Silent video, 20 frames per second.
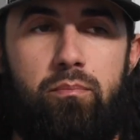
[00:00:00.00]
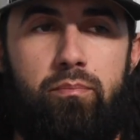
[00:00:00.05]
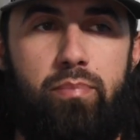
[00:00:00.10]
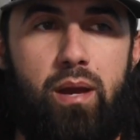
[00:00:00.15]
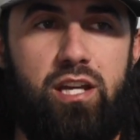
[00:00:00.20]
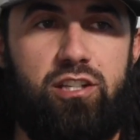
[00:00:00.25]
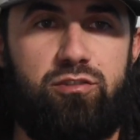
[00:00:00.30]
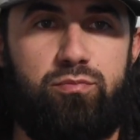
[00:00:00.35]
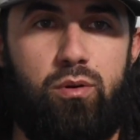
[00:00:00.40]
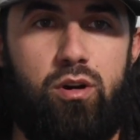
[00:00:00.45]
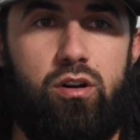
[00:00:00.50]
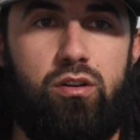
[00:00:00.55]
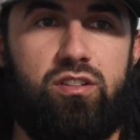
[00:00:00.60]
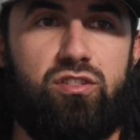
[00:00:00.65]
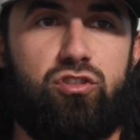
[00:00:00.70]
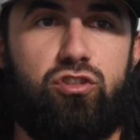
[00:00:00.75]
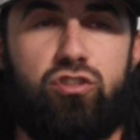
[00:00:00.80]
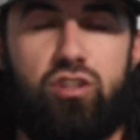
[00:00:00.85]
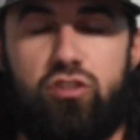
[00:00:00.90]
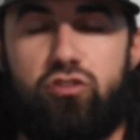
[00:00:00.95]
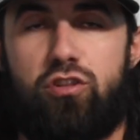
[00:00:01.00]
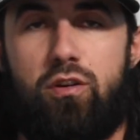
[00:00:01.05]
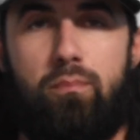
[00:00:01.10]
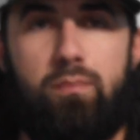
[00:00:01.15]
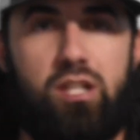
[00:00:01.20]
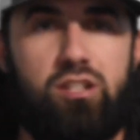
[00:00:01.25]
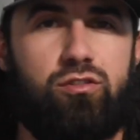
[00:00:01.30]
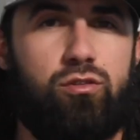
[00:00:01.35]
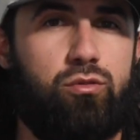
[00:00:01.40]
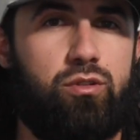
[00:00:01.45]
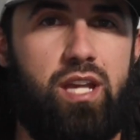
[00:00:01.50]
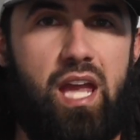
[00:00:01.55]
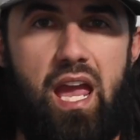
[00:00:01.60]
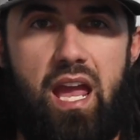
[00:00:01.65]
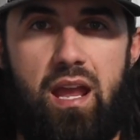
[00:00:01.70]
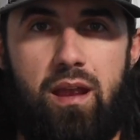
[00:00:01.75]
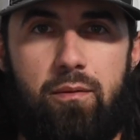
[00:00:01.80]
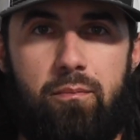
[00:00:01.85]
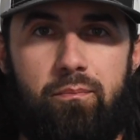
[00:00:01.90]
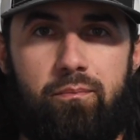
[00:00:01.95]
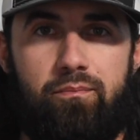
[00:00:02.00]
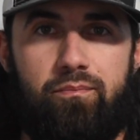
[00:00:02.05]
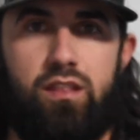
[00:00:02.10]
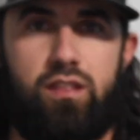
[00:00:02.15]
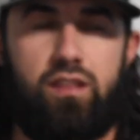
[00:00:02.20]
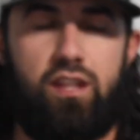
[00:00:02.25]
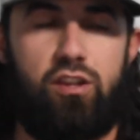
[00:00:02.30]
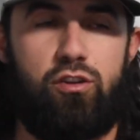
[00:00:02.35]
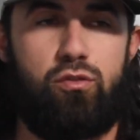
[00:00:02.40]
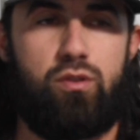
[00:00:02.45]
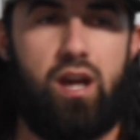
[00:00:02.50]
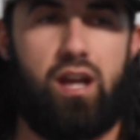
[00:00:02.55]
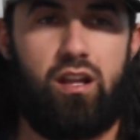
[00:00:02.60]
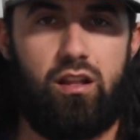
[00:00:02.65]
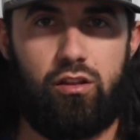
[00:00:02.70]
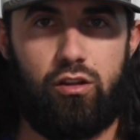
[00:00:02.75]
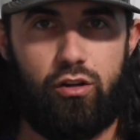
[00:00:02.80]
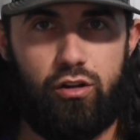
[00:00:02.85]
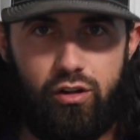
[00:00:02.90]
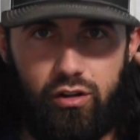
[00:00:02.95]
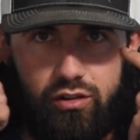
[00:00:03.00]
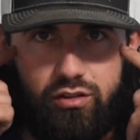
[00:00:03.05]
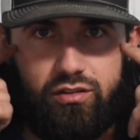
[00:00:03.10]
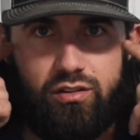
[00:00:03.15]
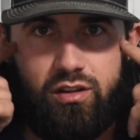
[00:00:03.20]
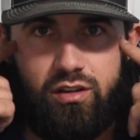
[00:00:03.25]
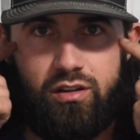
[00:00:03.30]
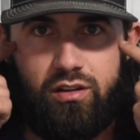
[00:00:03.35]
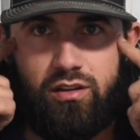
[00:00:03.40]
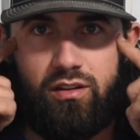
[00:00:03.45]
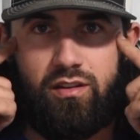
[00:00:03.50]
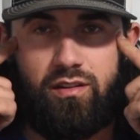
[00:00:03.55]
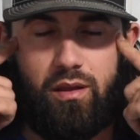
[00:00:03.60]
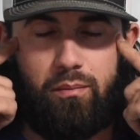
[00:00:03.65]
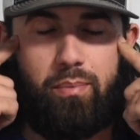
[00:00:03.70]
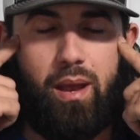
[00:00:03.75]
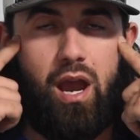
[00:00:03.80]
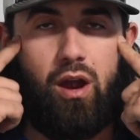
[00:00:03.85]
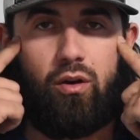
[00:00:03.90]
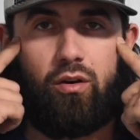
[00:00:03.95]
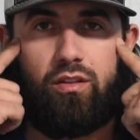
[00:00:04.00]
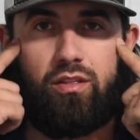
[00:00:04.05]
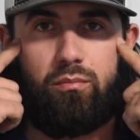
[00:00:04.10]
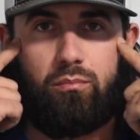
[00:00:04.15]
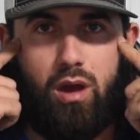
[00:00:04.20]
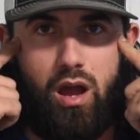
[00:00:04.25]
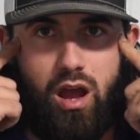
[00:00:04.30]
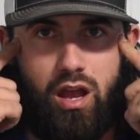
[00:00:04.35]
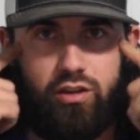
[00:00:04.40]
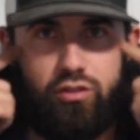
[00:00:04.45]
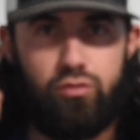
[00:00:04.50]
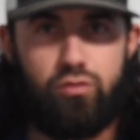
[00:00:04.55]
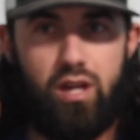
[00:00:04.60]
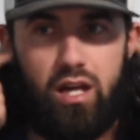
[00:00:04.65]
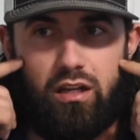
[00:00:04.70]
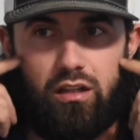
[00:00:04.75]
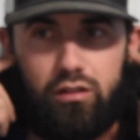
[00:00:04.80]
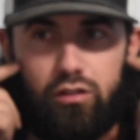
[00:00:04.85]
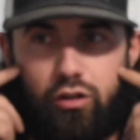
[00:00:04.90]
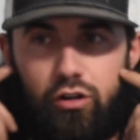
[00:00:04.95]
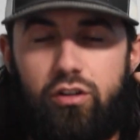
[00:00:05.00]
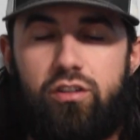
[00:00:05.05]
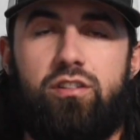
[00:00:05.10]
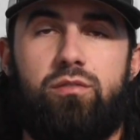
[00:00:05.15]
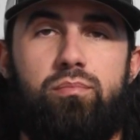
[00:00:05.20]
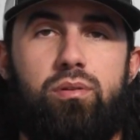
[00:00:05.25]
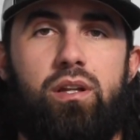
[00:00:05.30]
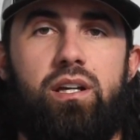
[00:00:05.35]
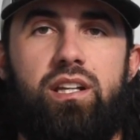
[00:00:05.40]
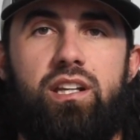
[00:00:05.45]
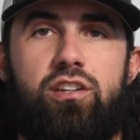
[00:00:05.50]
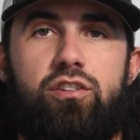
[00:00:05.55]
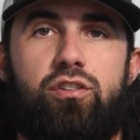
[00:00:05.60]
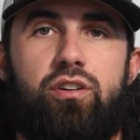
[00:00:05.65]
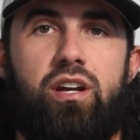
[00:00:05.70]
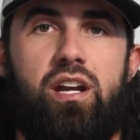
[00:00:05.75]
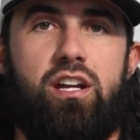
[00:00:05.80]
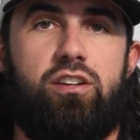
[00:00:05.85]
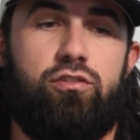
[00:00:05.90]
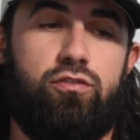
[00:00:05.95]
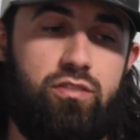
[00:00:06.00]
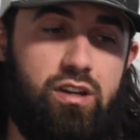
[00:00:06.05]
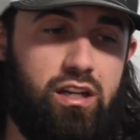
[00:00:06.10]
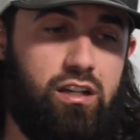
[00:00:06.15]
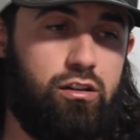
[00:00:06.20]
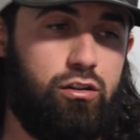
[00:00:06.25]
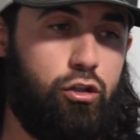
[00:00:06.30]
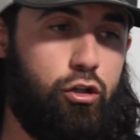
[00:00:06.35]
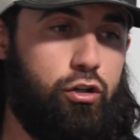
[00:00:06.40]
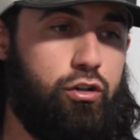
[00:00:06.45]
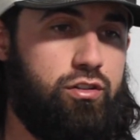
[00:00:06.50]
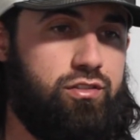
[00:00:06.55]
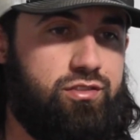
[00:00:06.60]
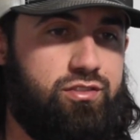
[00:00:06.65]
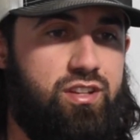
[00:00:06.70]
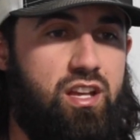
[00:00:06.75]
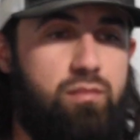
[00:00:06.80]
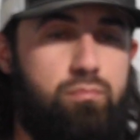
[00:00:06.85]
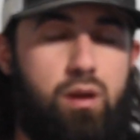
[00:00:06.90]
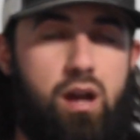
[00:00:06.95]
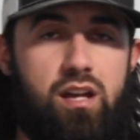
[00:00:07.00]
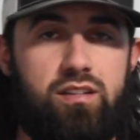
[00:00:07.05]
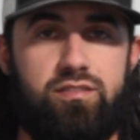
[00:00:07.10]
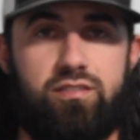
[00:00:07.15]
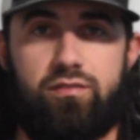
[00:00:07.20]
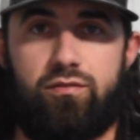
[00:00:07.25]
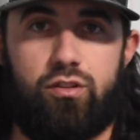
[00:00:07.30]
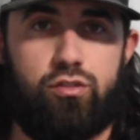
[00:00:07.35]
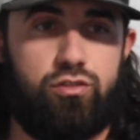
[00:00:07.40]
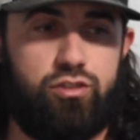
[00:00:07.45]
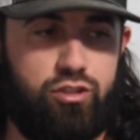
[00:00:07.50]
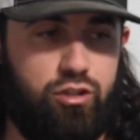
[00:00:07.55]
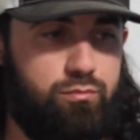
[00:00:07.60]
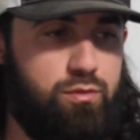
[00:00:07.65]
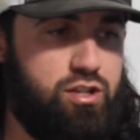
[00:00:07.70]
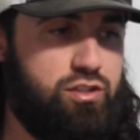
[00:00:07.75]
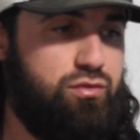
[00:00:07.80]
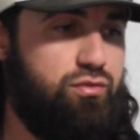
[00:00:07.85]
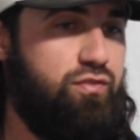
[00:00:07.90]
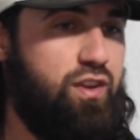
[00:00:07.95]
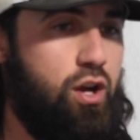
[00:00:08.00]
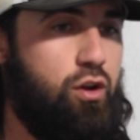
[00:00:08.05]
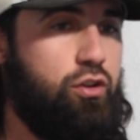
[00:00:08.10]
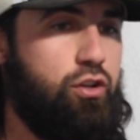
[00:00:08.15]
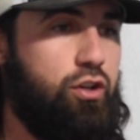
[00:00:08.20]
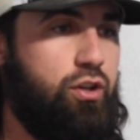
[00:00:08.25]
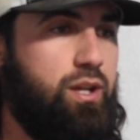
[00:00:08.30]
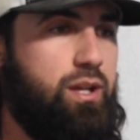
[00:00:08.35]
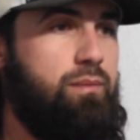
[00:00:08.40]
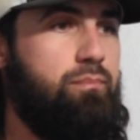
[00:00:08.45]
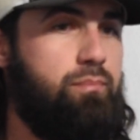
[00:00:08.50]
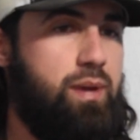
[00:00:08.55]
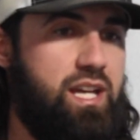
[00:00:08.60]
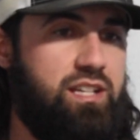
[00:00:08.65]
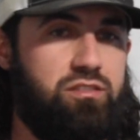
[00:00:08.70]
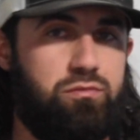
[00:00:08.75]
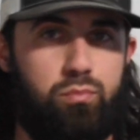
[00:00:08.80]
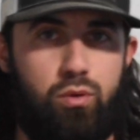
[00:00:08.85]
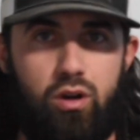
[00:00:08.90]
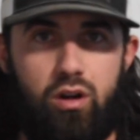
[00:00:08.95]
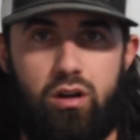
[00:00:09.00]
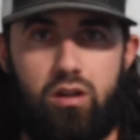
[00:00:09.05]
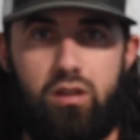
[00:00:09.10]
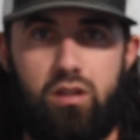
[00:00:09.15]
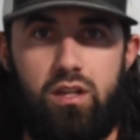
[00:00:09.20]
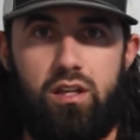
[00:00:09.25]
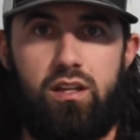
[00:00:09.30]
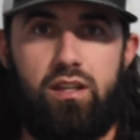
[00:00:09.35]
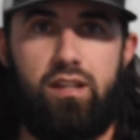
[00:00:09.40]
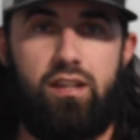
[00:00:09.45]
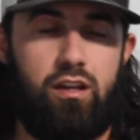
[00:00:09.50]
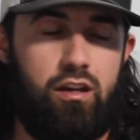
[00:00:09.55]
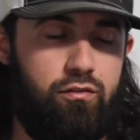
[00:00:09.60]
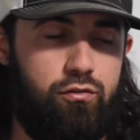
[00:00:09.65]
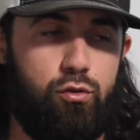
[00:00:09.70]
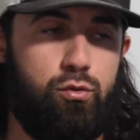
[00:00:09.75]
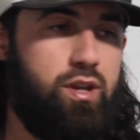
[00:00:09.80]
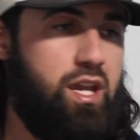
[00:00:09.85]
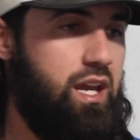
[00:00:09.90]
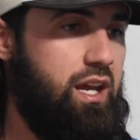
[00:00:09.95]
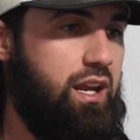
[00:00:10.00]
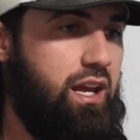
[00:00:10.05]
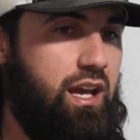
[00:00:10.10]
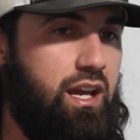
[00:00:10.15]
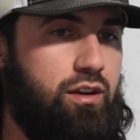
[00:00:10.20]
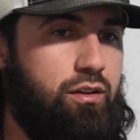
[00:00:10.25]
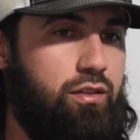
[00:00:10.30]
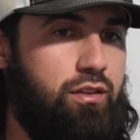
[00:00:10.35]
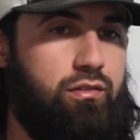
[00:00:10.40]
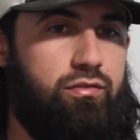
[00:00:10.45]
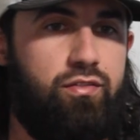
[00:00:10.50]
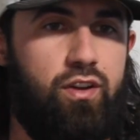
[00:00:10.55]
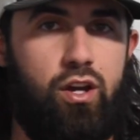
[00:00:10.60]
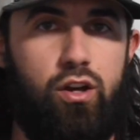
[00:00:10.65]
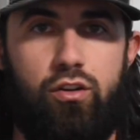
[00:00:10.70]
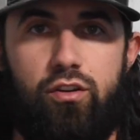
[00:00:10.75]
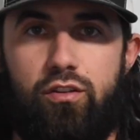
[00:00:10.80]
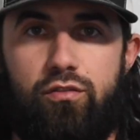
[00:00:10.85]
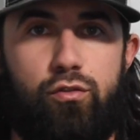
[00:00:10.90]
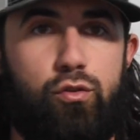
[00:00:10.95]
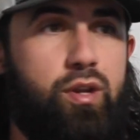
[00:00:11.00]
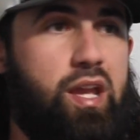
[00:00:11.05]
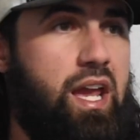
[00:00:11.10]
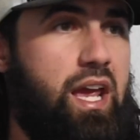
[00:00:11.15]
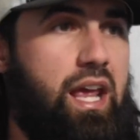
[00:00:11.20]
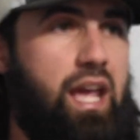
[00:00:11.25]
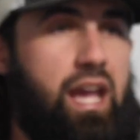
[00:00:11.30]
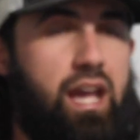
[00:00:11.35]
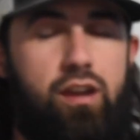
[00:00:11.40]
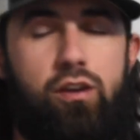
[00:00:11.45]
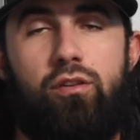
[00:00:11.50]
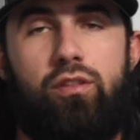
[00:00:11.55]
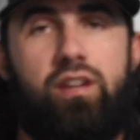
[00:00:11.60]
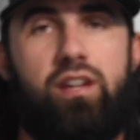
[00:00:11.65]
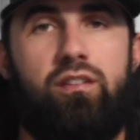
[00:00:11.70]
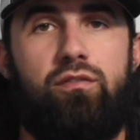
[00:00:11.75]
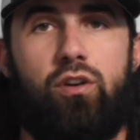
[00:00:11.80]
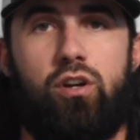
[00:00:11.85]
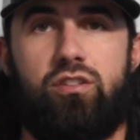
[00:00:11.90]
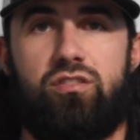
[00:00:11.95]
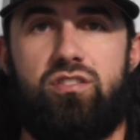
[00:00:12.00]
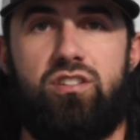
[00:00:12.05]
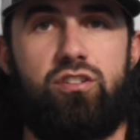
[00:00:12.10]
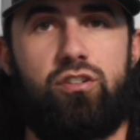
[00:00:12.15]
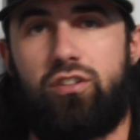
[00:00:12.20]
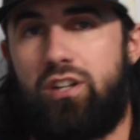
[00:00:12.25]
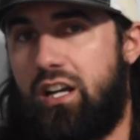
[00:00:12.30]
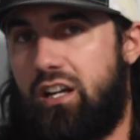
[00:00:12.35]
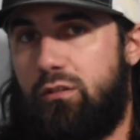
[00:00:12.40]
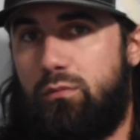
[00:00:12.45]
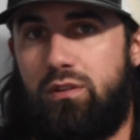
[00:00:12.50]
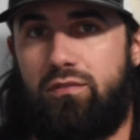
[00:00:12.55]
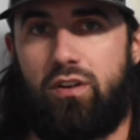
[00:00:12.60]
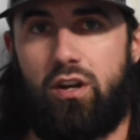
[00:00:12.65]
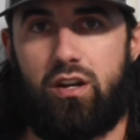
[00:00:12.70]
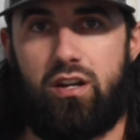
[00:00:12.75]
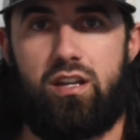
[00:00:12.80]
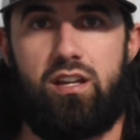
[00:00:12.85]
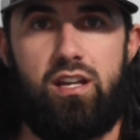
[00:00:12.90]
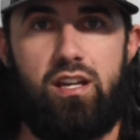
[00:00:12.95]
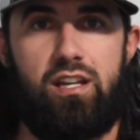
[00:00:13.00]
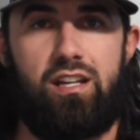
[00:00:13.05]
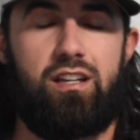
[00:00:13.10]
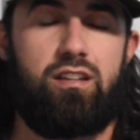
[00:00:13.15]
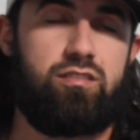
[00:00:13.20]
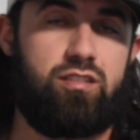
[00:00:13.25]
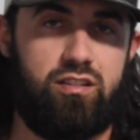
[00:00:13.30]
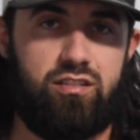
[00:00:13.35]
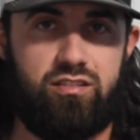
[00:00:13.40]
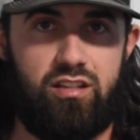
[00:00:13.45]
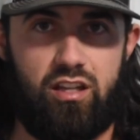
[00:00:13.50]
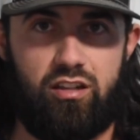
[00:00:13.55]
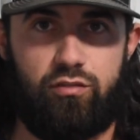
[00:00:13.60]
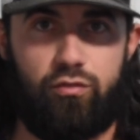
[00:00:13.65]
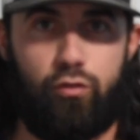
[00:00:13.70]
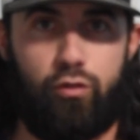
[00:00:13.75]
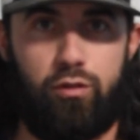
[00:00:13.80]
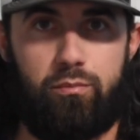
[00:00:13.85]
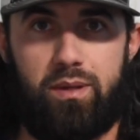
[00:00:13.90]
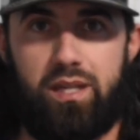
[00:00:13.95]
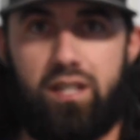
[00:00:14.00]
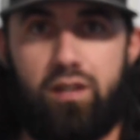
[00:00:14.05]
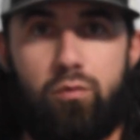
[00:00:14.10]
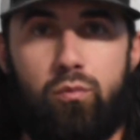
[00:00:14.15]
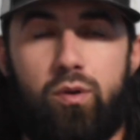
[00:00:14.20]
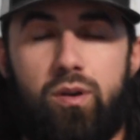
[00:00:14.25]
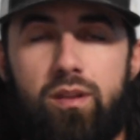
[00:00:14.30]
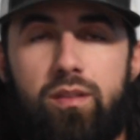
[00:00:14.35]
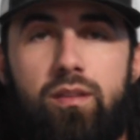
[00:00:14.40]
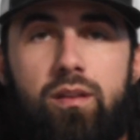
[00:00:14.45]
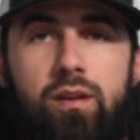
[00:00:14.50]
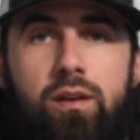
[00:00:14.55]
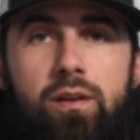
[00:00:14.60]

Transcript: Baseball is such a mental game that you got to learn the power of the mind. You got to learn to play it in your head. You got to learn to stay positive. There's so much failure in baseball. If you can't handle the failure, if you can't handle the adversity, you're not going to be very successful to begin with.